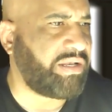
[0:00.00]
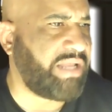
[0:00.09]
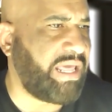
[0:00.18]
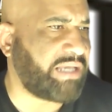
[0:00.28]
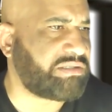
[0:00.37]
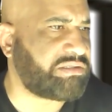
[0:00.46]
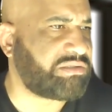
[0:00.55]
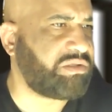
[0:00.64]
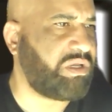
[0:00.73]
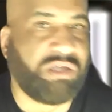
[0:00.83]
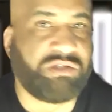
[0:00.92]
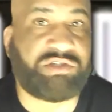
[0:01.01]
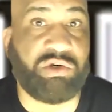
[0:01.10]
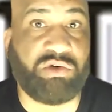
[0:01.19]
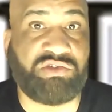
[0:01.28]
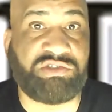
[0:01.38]
next.
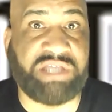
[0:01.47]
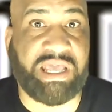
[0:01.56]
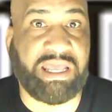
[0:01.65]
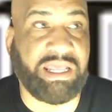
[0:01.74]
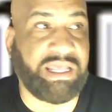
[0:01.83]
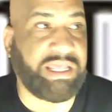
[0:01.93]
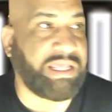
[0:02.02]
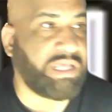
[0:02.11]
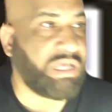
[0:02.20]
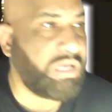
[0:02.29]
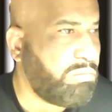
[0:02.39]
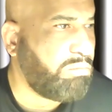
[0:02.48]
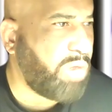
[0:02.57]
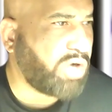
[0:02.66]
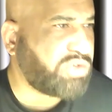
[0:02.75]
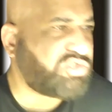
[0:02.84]
Tuesday,
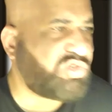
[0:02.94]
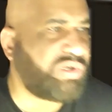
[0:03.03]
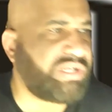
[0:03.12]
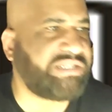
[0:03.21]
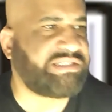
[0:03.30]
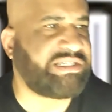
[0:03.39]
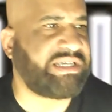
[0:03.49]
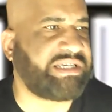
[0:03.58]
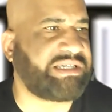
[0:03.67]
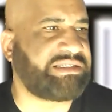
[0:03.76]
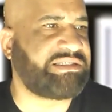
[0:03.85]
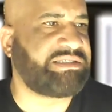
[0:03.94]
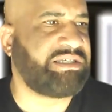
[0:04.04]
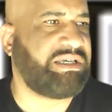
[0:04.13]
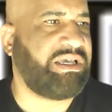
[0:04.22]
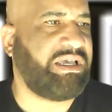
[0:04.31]
March 26th,
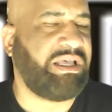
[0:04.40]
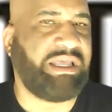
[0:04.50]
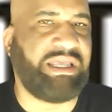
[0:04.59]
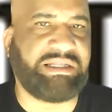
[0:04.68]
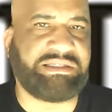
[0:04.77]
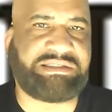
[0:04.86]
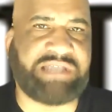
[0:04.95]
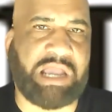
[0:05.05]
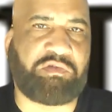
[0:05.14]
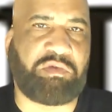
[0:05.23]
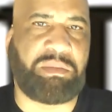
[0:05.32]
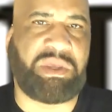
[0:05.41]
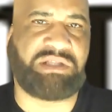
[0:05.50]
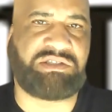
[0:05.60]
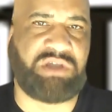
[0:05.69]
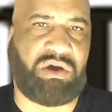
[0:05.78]
in
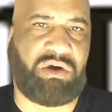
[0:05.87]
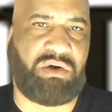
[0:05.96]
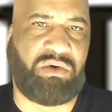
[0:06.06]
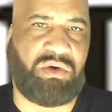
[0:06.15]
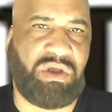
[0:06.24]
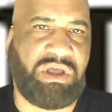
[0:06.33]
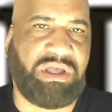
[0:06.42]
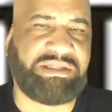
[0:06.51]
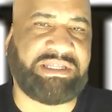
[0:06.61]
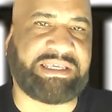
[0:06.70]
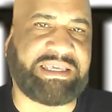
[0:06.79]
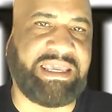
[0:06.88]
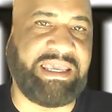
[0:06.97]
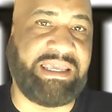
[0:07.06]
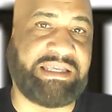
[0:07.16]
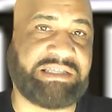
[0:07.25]
Sacramento. The
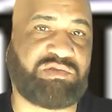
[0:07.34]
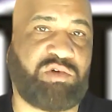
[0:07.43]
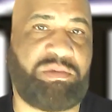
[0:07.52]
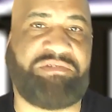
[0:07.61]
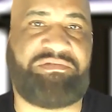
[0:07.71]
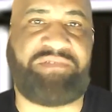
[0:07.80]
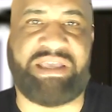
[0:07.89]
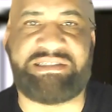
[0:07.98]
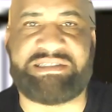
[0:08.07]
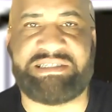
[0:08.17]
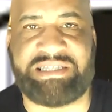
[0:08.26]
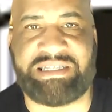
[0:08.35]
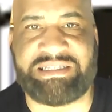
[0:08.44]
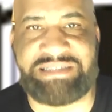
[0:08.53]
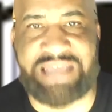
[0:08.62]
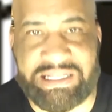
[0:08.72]
Kings will be facing the
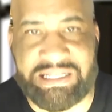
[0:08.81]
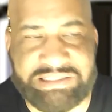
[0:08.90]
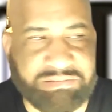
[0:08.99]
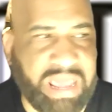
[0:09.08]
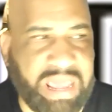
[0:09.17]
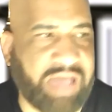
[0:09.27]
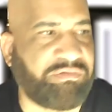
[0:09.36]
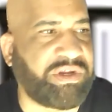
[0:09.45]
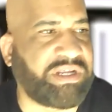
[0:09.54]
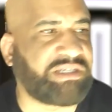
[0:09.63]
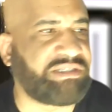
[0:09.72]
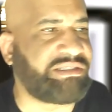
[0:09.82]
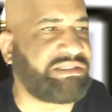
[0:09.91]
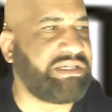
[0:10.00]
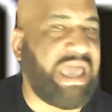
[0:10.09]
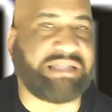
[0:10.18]
Dallas
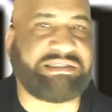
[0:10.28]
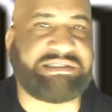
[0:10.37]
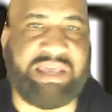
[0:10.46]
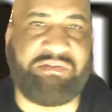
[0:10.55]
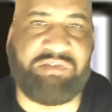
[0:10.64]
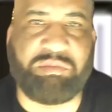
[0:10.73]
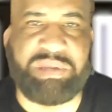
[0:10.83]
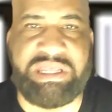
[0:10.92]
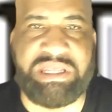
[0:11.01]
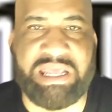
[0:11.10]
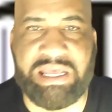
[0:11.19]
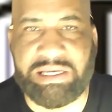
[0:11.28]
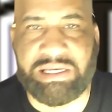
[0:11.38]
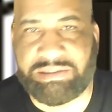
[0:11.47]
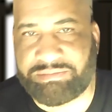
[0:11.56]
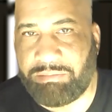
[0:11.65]
Mavericks at 7
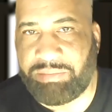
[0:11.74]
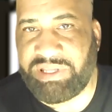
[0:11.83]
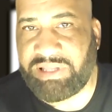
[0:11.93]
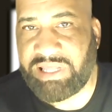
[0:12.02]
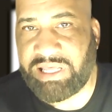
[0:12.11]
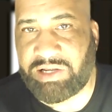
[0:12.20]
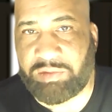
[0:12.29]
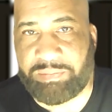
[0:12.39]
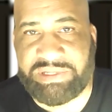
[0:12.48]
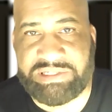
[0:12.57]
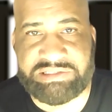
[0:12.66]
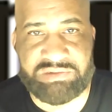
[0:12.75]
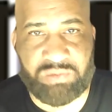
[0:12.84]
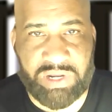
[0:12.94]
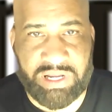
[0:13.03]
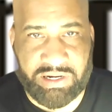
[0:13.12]
p.m. Be there or be
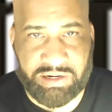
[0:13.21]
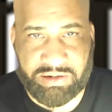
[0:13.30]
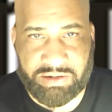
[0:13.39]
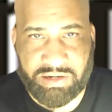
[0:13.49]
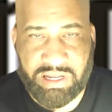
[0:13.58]
square.